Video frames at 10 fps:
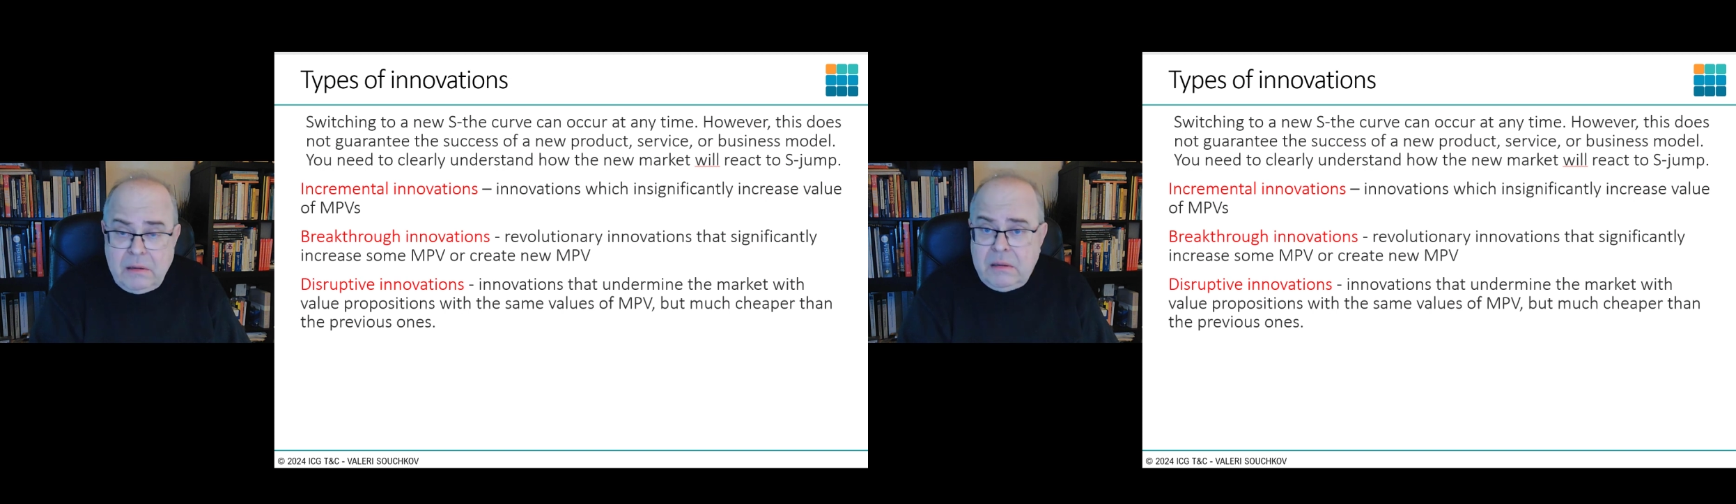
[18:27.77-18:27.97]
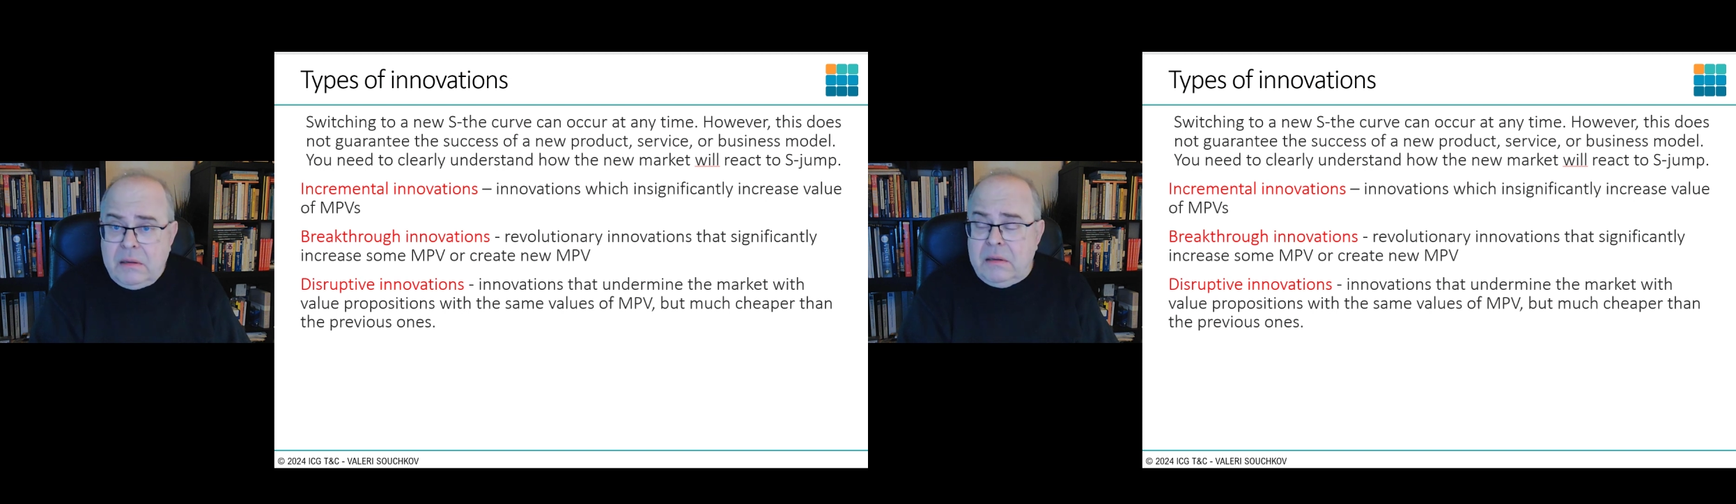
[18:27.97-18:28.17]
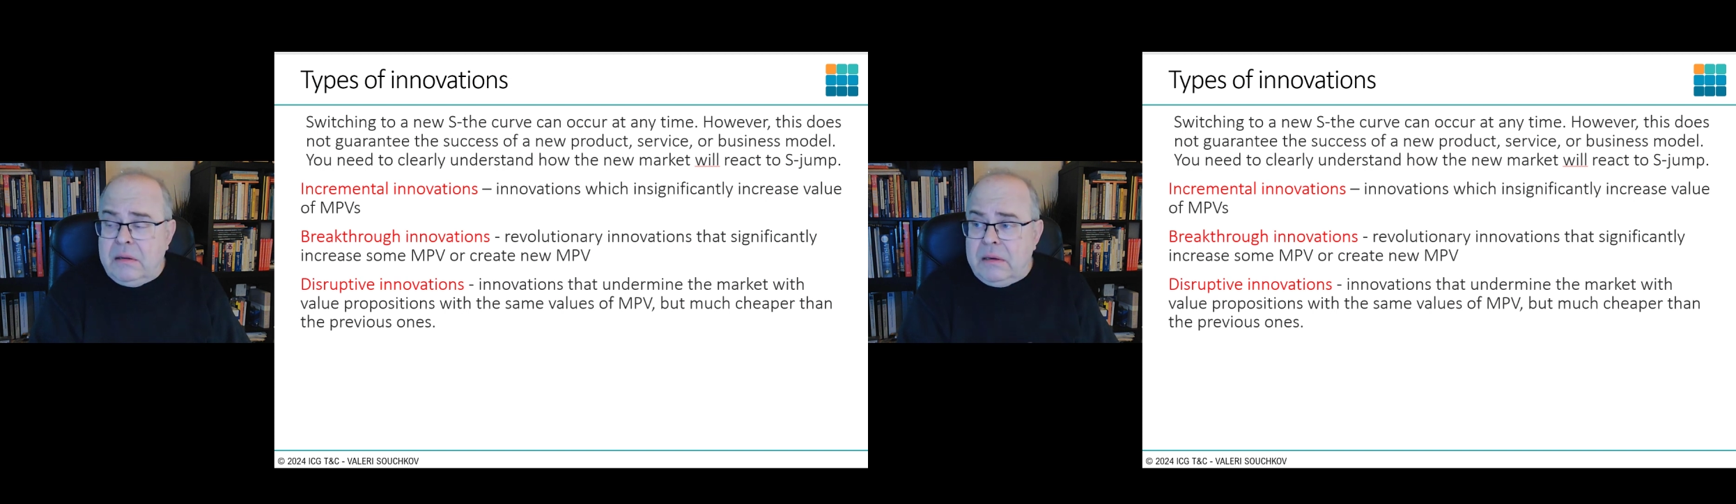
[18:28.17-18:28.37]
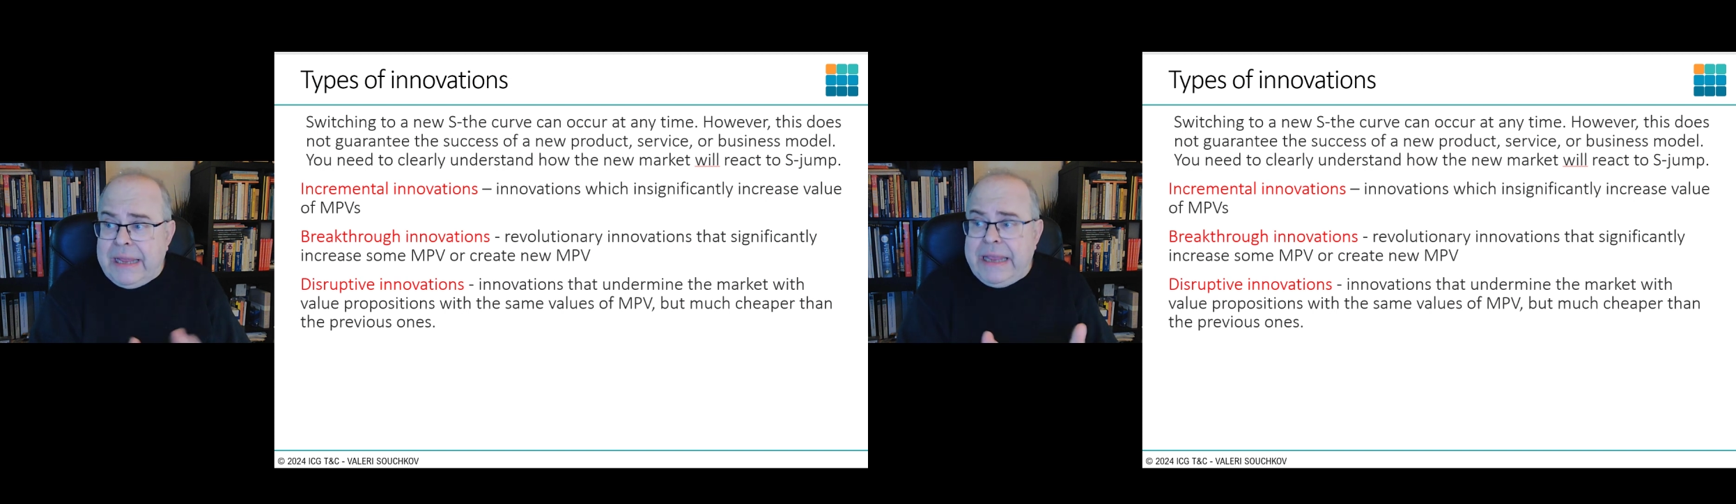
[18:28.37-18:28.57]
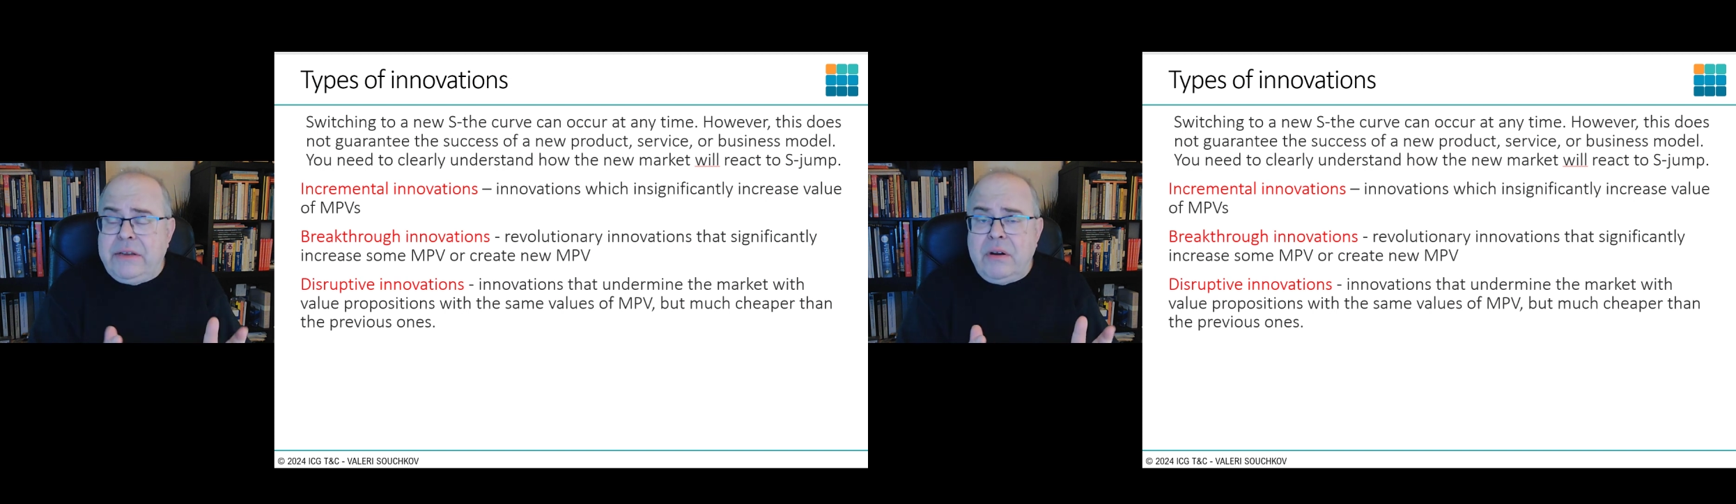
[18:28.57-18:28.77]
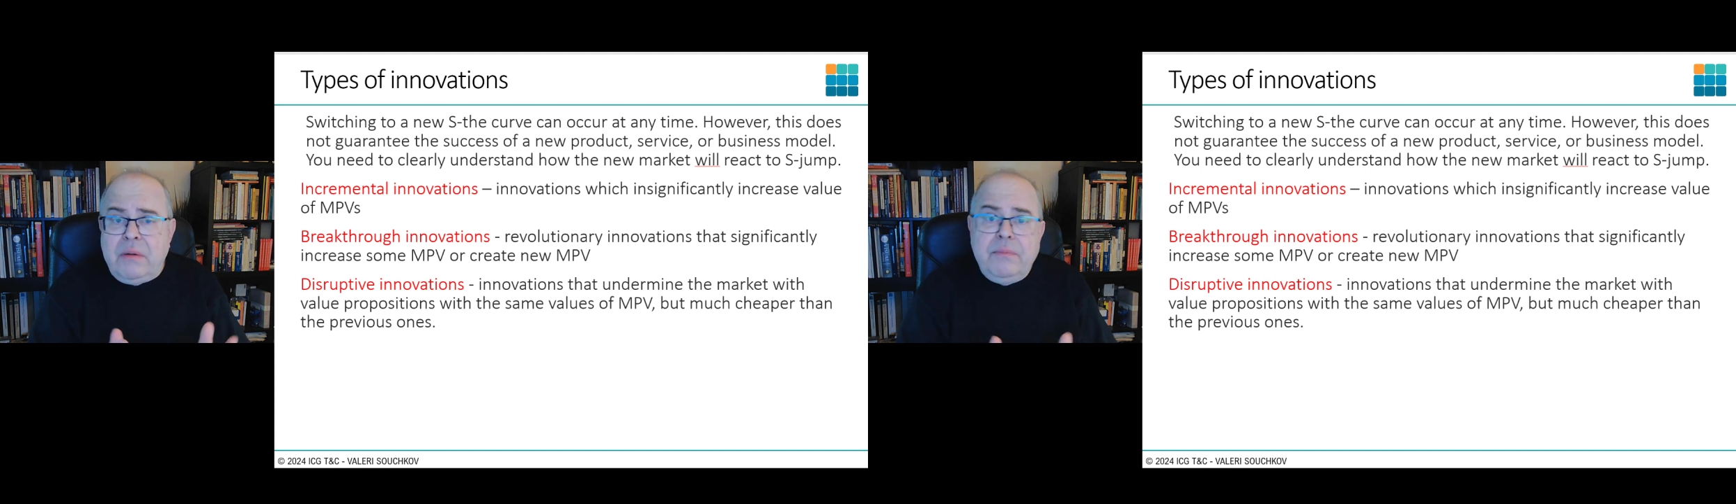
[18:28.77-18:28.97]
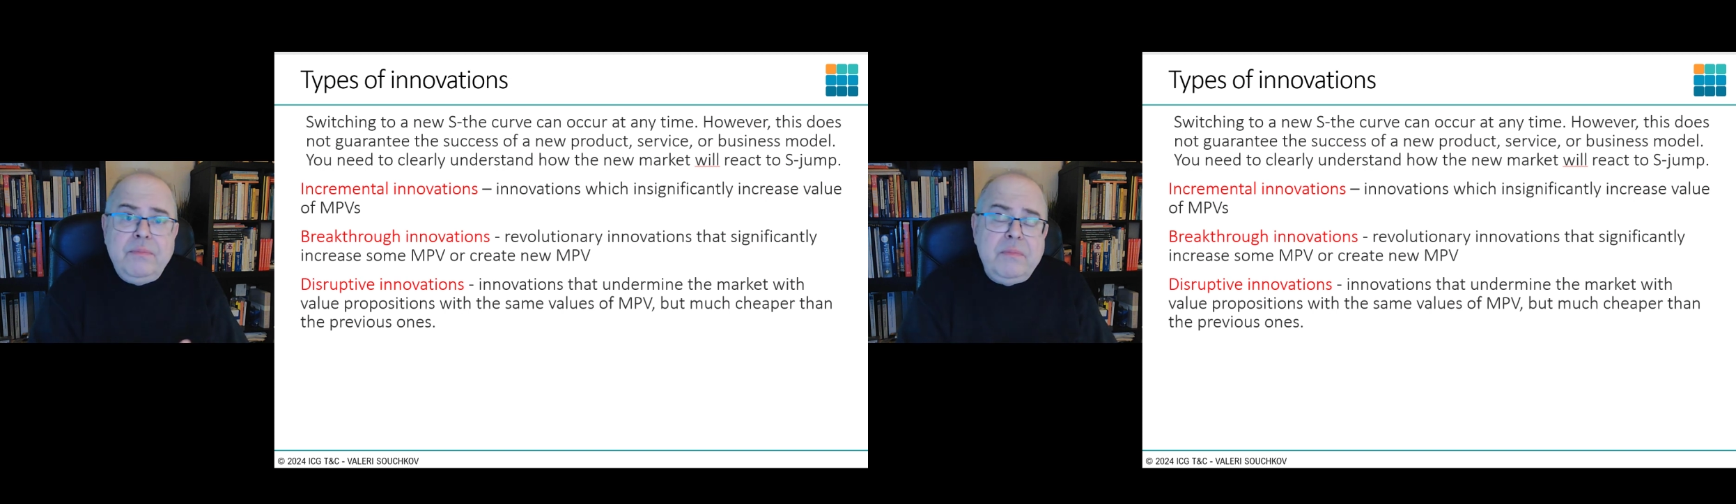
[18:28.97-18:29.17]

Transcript: Later,